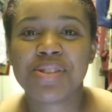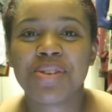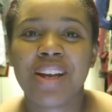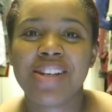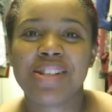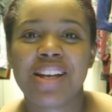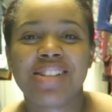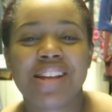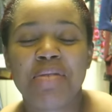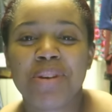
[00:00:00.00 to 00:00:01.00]
So guys, I
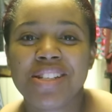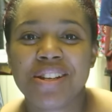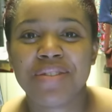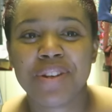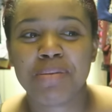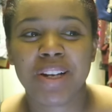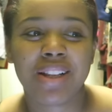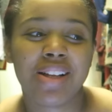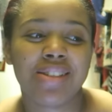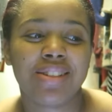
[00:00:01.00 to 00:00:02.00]
sat myself in my
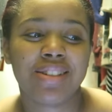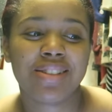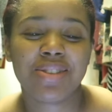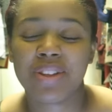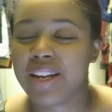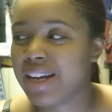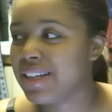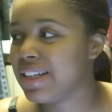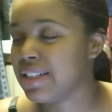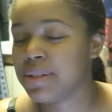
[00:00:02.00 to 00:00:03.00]
closet so that I
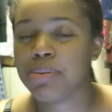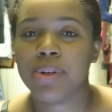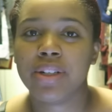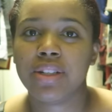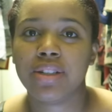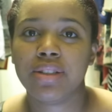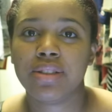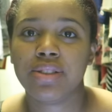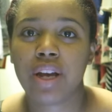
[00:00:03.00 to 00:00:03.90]
could get some work done.